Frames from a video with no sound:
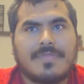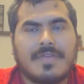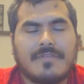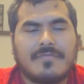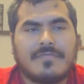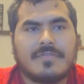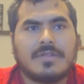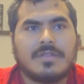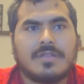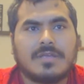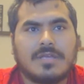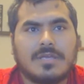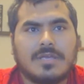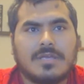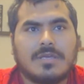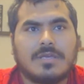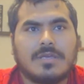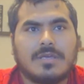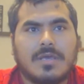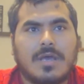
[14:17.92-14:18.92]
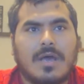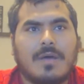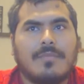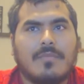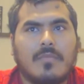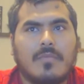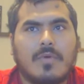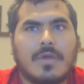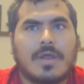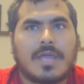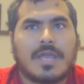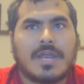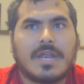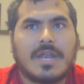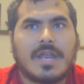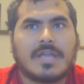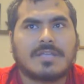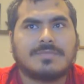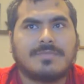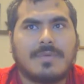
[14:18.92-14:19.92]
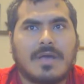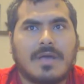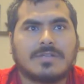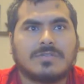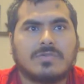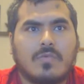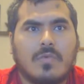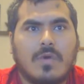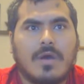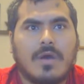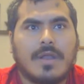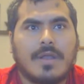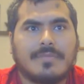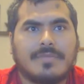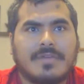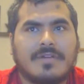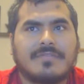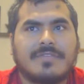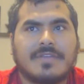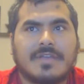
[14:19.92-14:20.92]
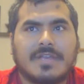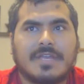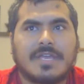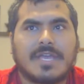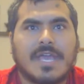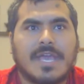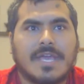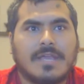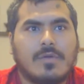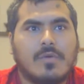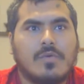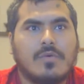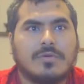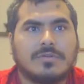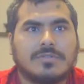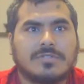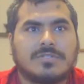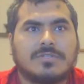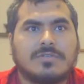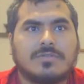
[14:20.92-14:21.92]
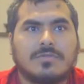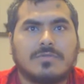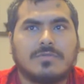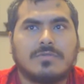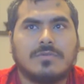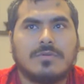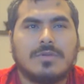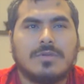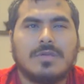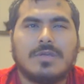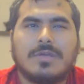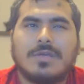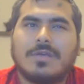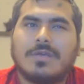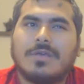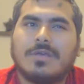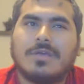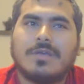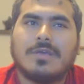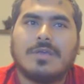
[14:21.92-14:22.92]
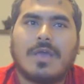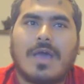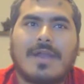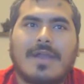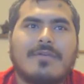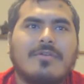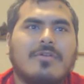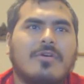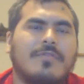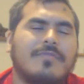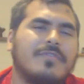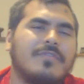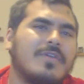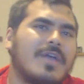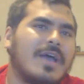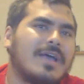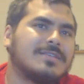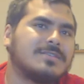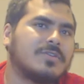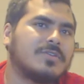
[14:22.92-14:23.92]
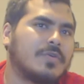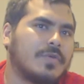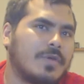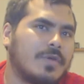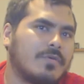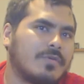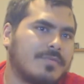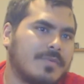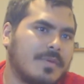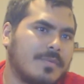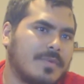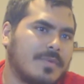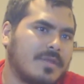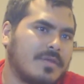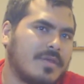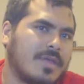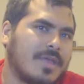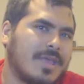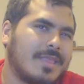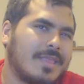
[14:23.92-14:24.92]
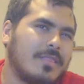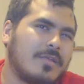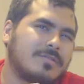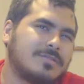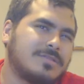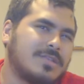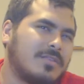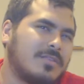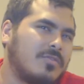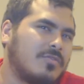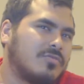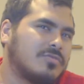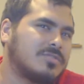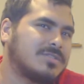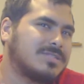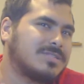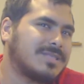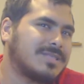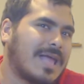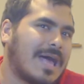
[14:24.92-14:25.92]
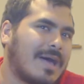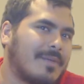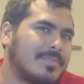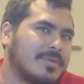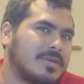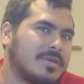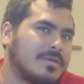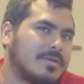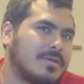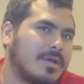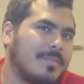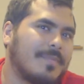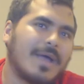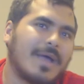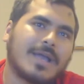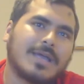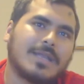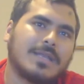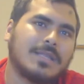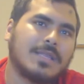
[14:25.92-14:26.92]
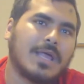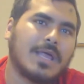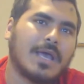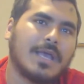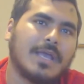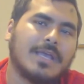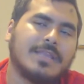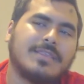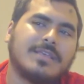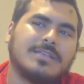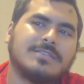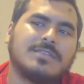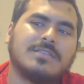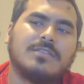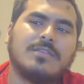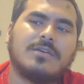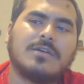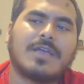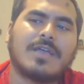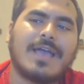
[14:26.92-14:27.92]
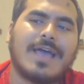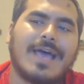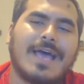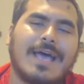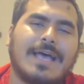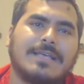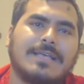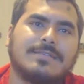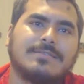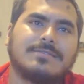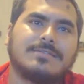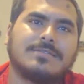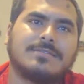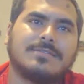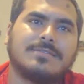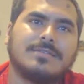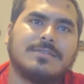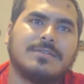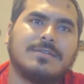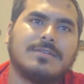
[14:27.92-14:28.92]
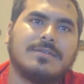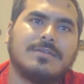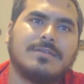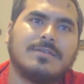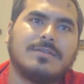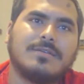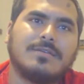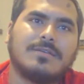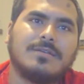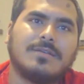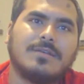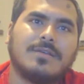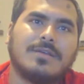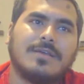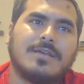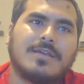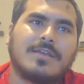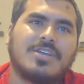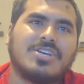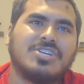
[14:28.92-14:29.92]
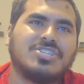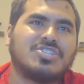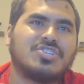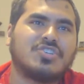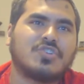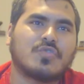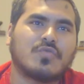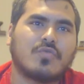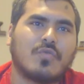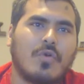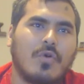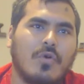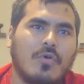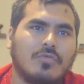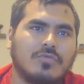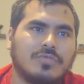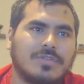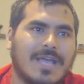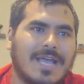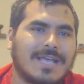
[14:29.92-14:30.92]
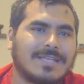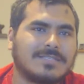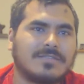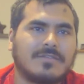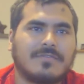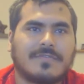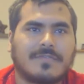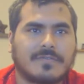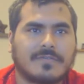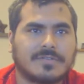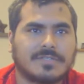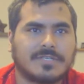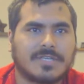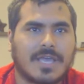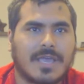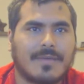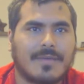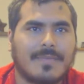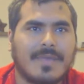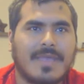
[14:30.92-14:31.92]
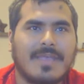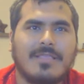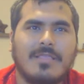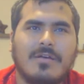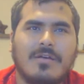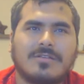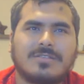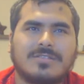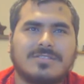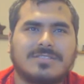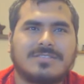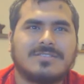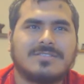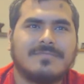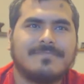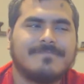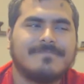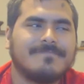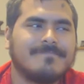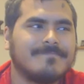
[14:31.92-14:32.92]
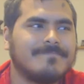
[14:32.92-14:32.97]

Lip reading: definitely, when I get an Xbox One, I'm definitely going to get Halo Wars 2. I don't know if you guys agree with me, but it looks a little sloppy. I'm not gonna lie. It doesn't look as controlled as the first game. It looks...